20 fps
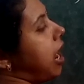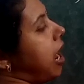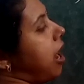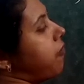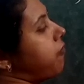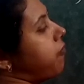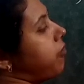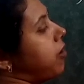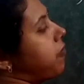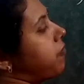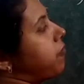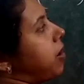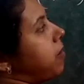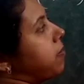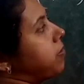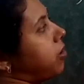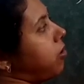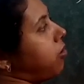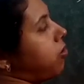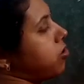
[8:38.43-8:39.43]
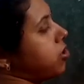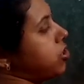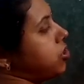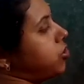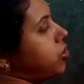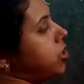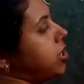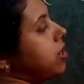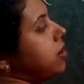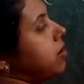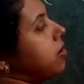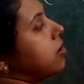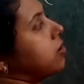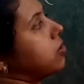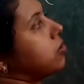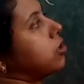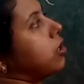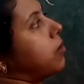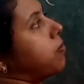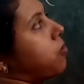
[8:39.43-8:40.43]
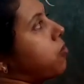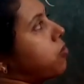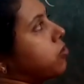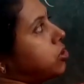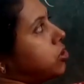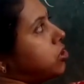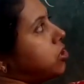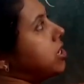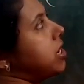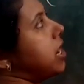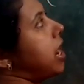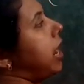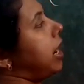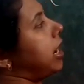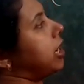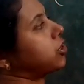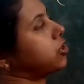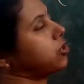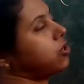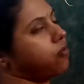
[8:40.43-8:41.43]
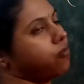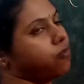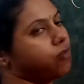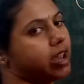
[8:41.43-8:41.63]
away from the origin to the positive direction of